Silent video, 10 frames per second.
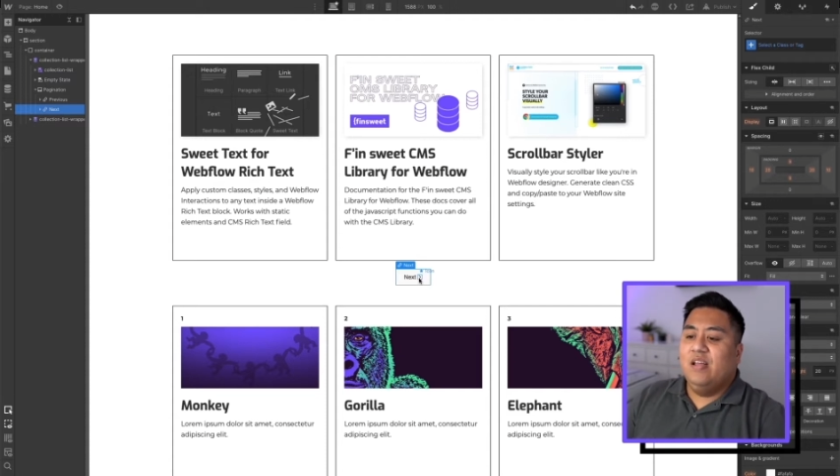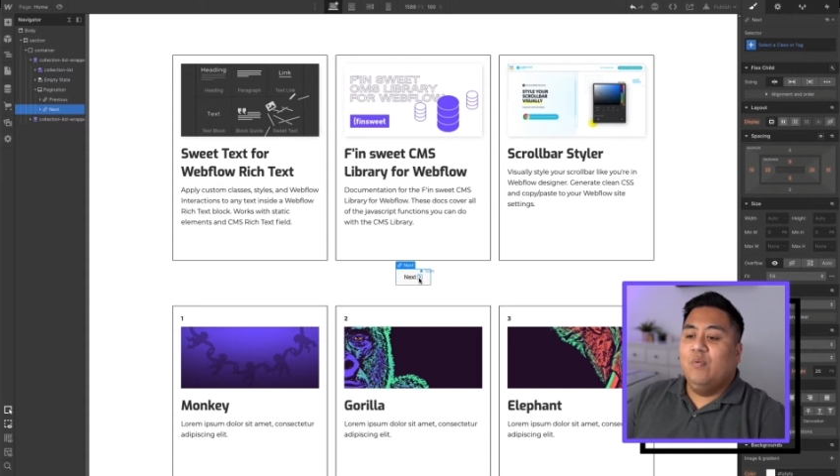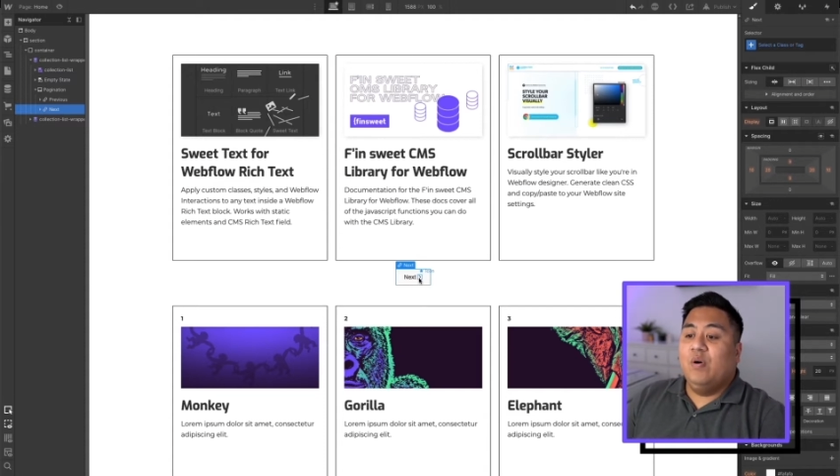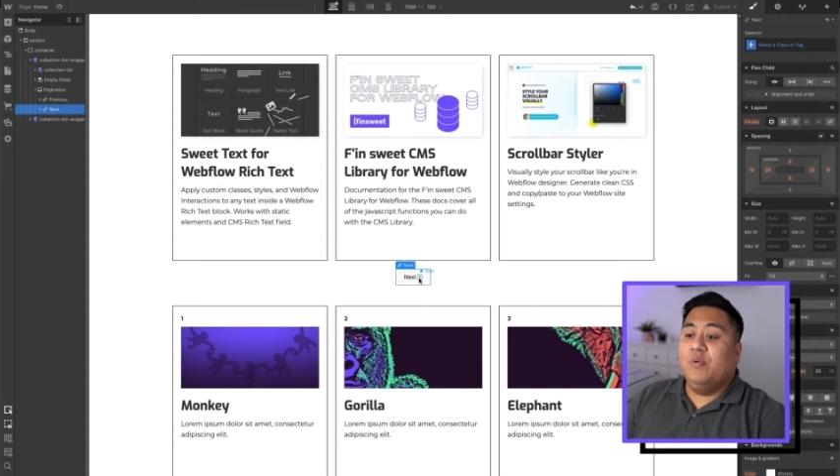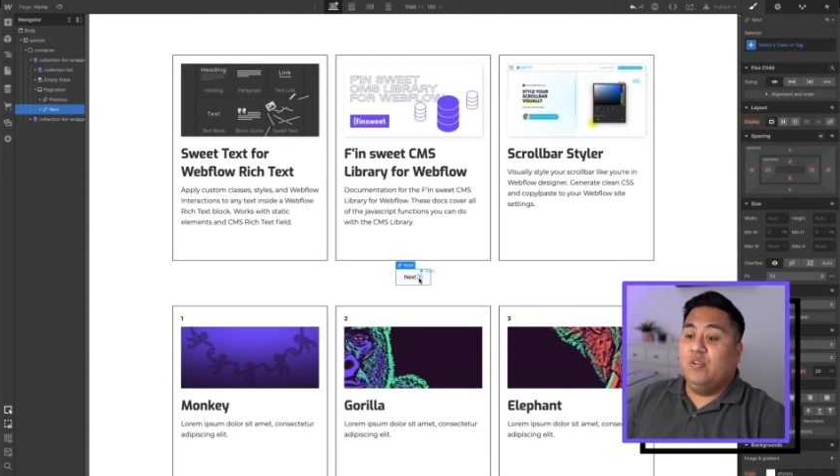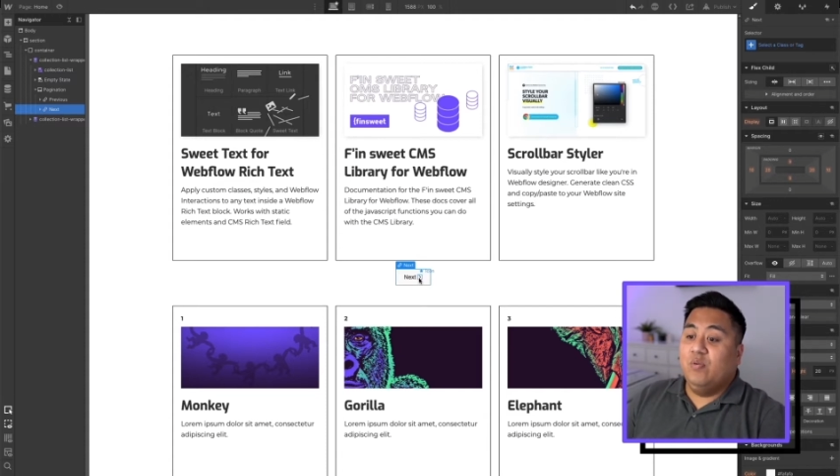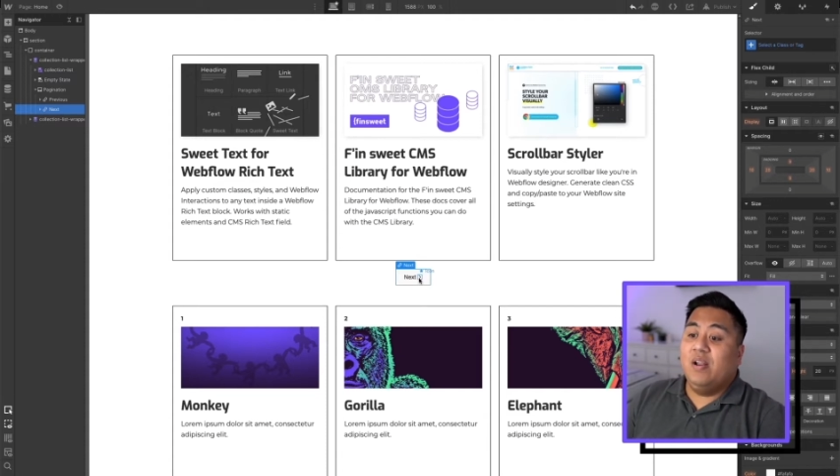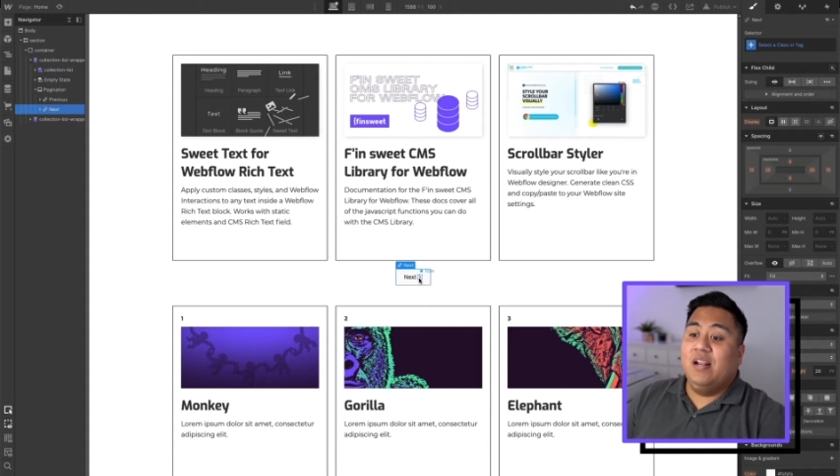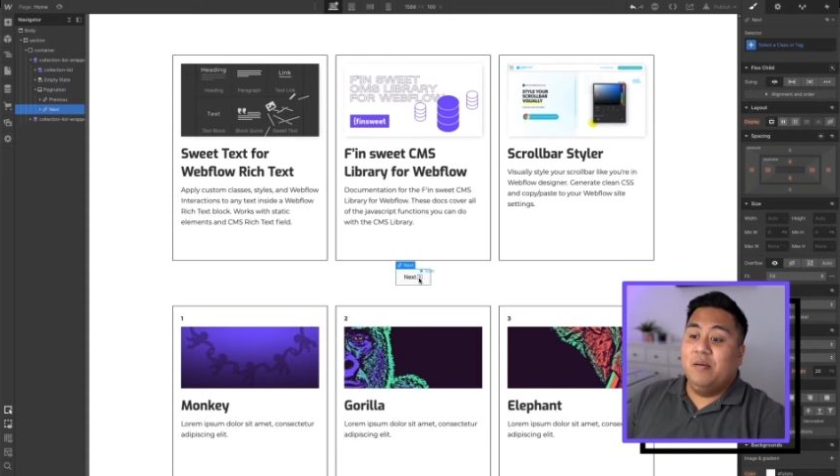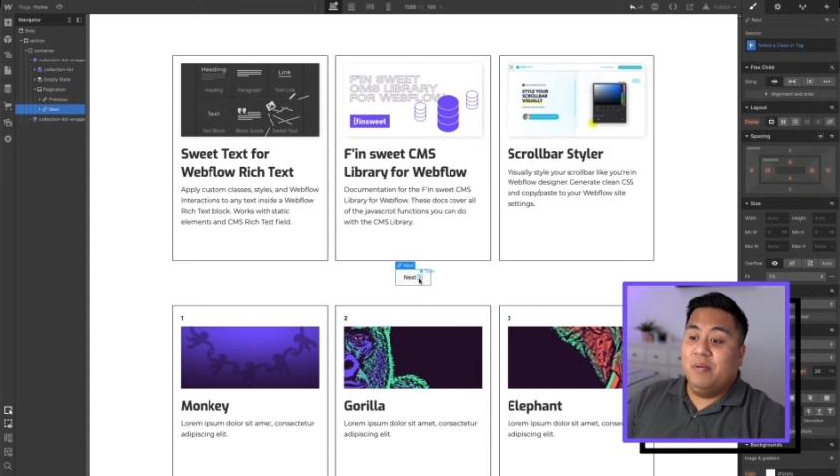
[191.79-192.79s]
Well, we do want
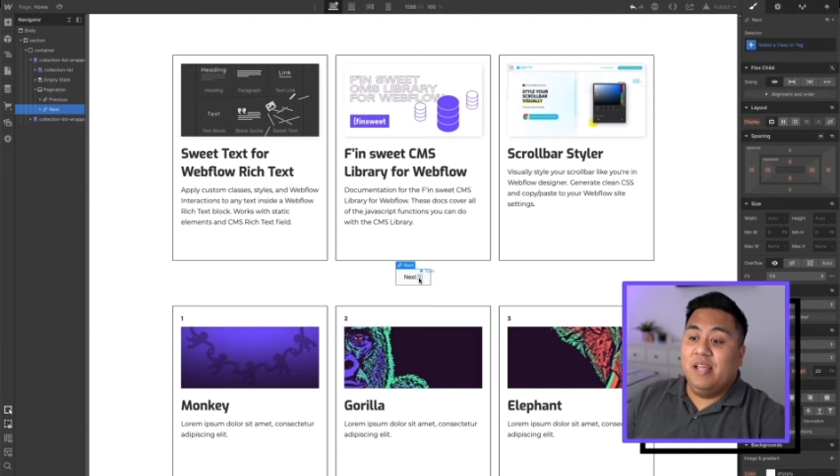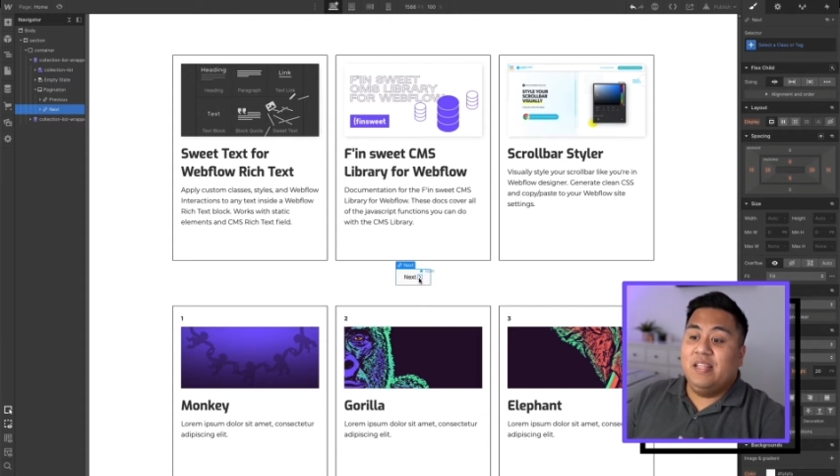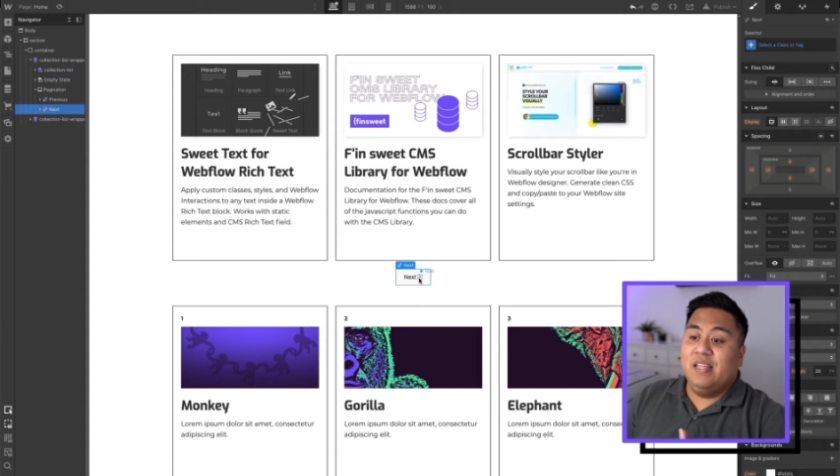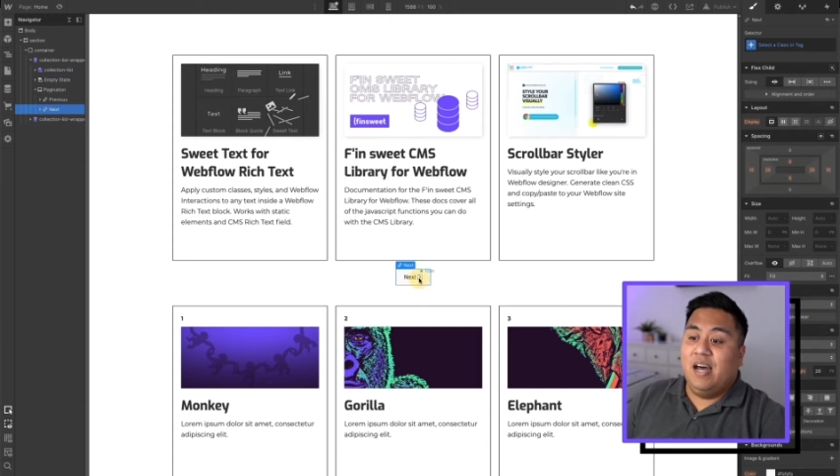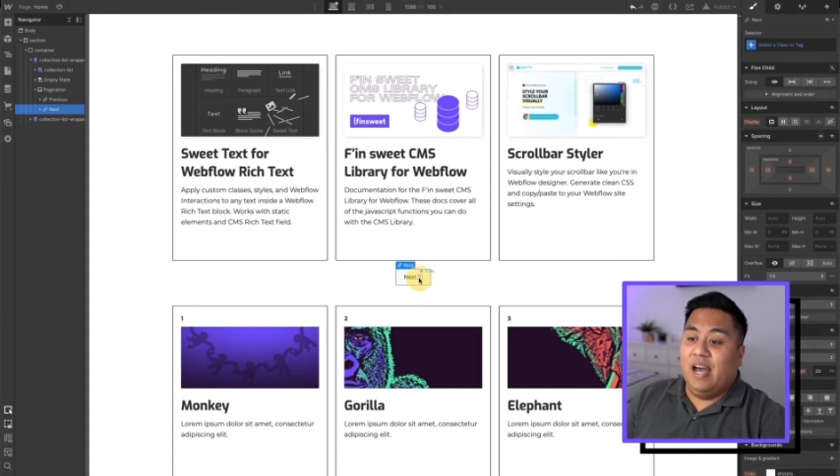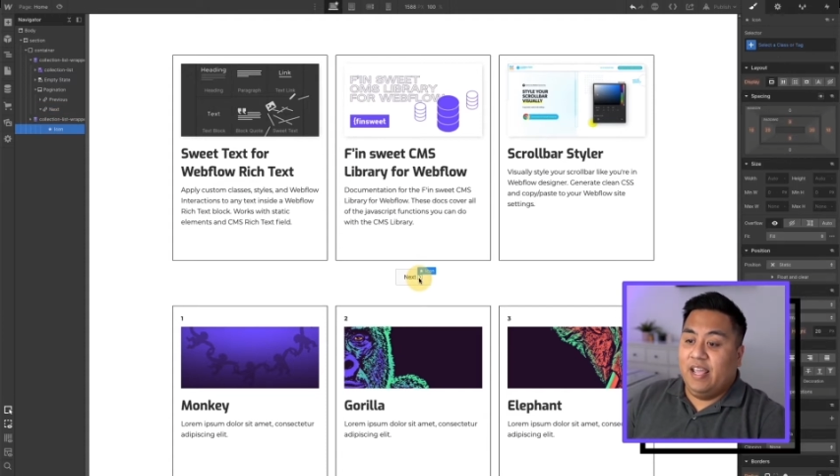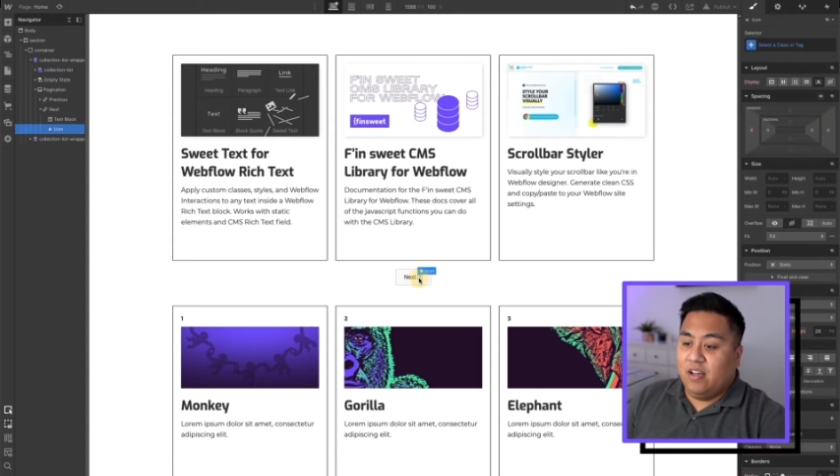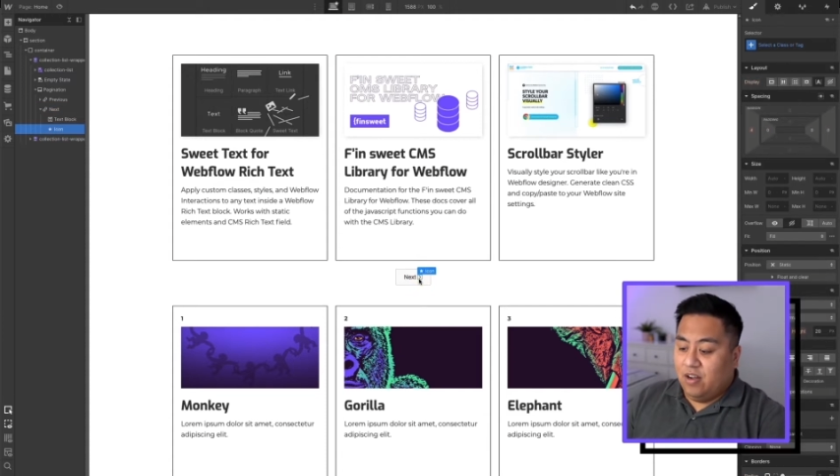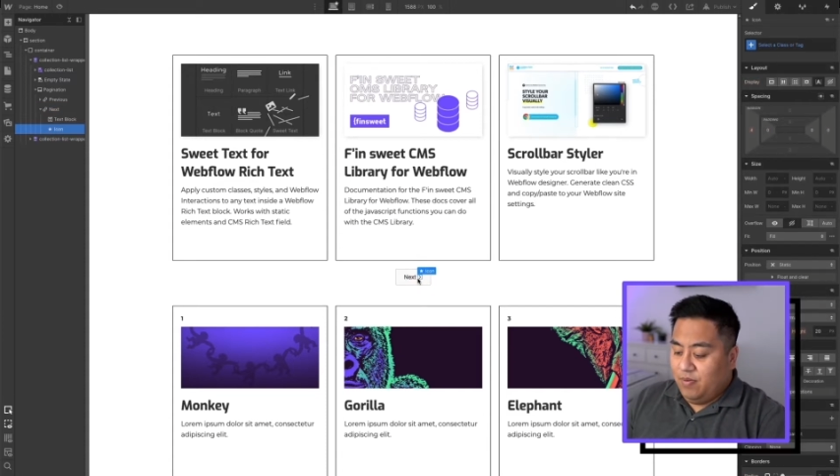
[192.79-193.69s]
to eliminate the icon